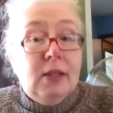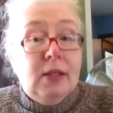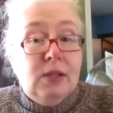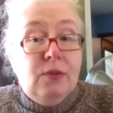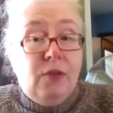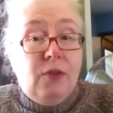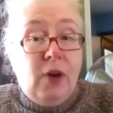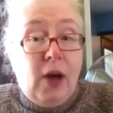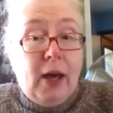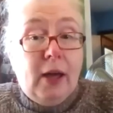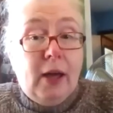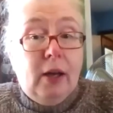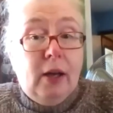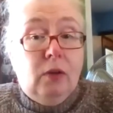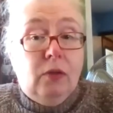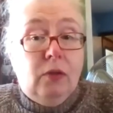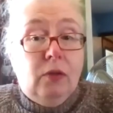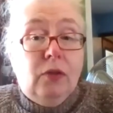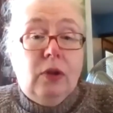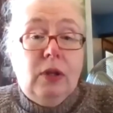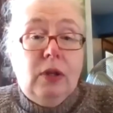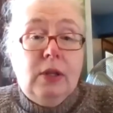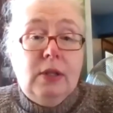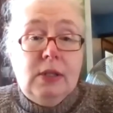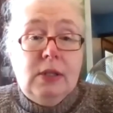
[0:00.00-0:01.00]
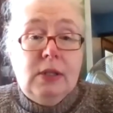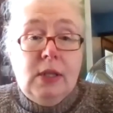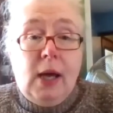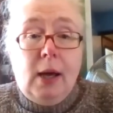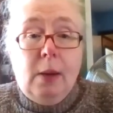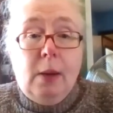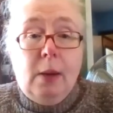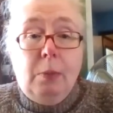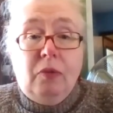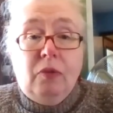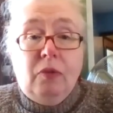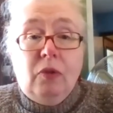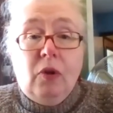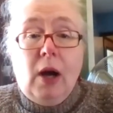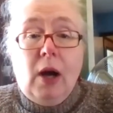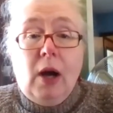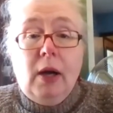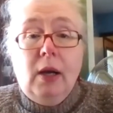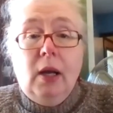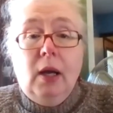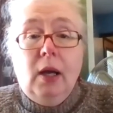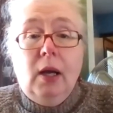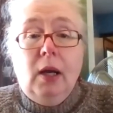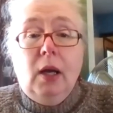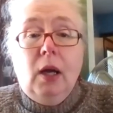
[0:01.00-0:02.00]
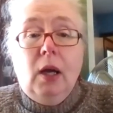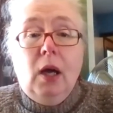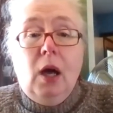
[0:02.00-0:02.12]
vital for this type of writing.